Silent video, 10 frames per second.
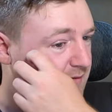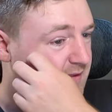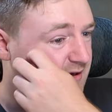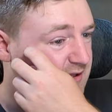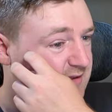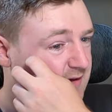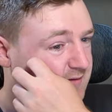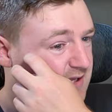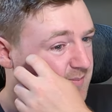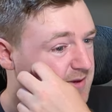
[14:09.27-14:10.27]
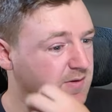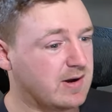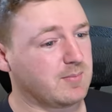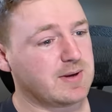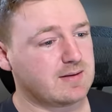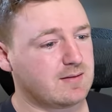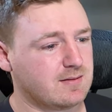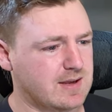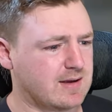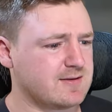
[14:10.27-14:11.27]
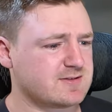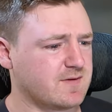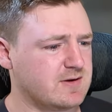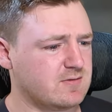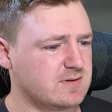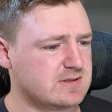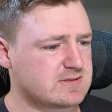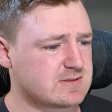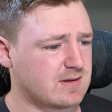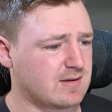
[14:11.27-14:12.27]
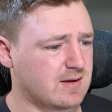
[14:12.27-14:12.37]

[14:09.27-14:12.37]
that'll take me a while. But yeah, it's fun doing these.